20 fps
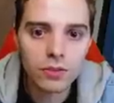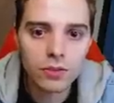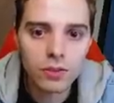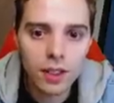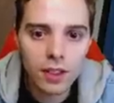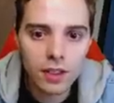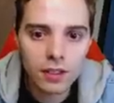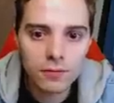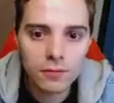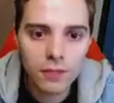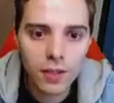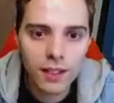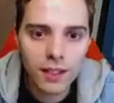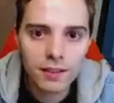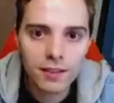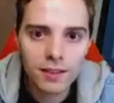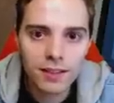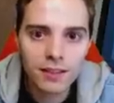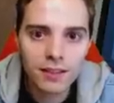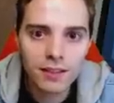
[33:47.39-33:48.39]
take some prize
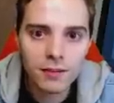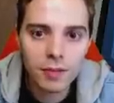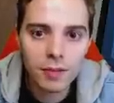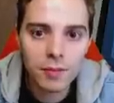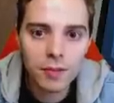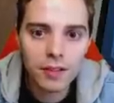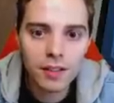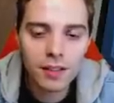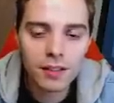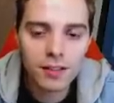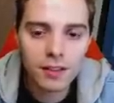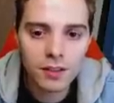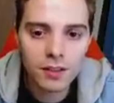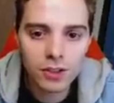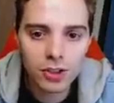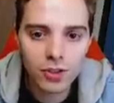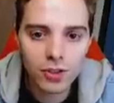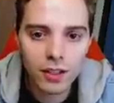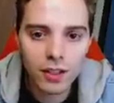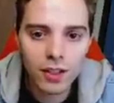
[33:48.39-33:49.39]
cards and maybe take a single
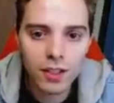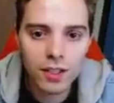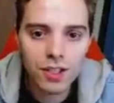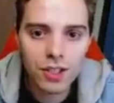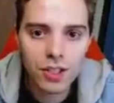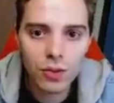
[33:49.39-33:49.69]
strike energy